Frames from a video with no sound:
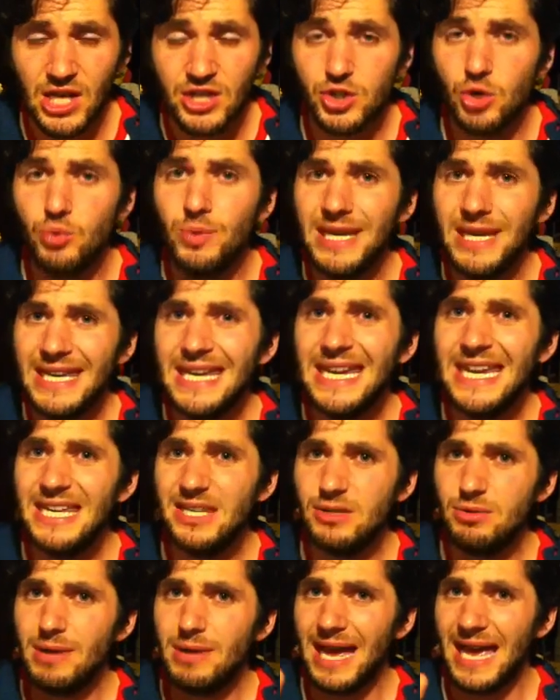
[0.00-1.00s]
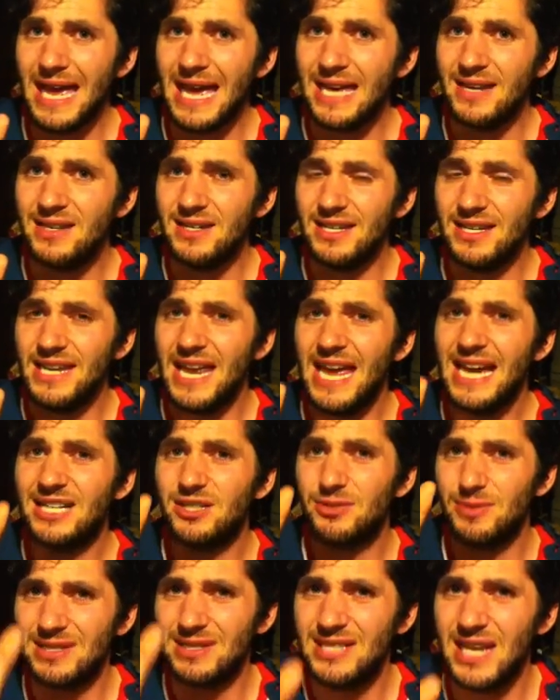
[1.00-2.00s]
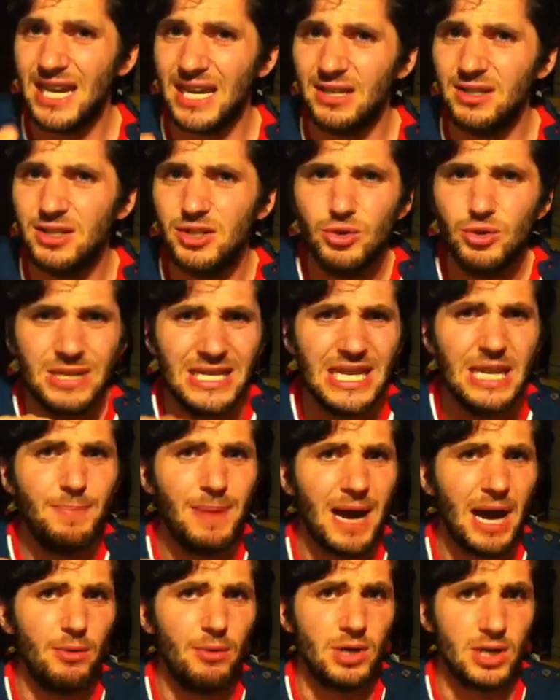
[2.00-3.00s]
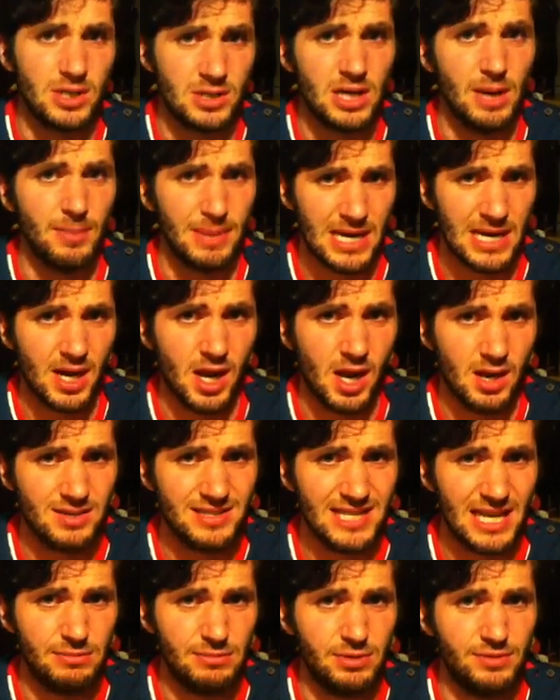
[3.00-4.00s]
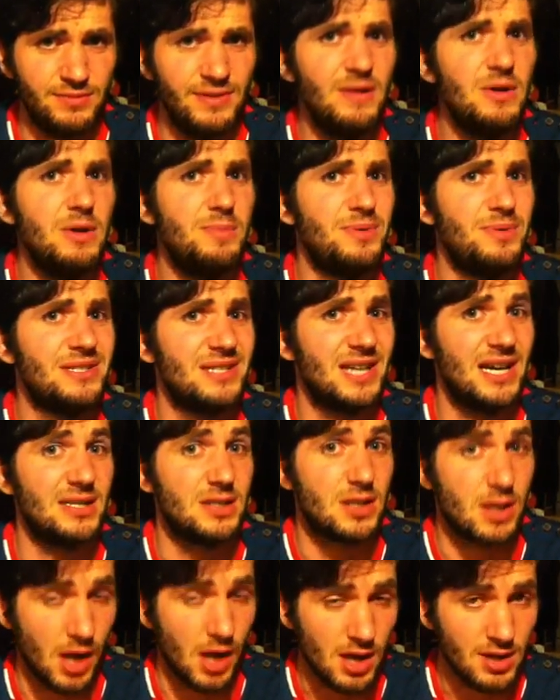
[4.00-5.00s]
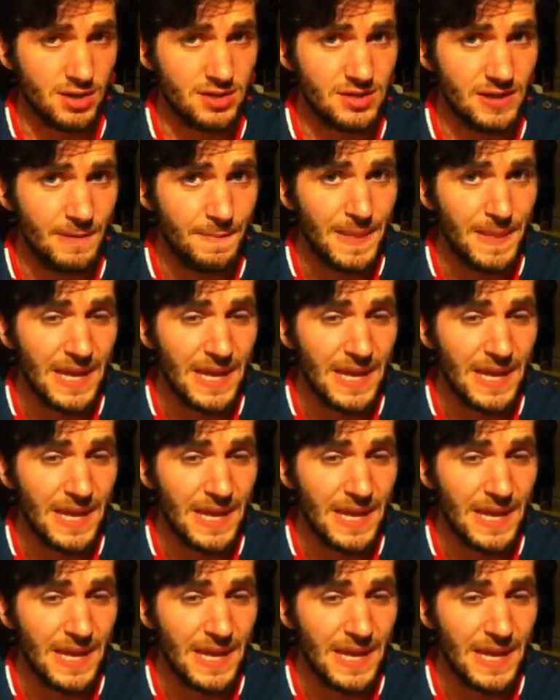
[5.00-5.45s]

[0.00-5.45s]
So we need to add an extra second to keep our atomic clocks, our very precise clocks,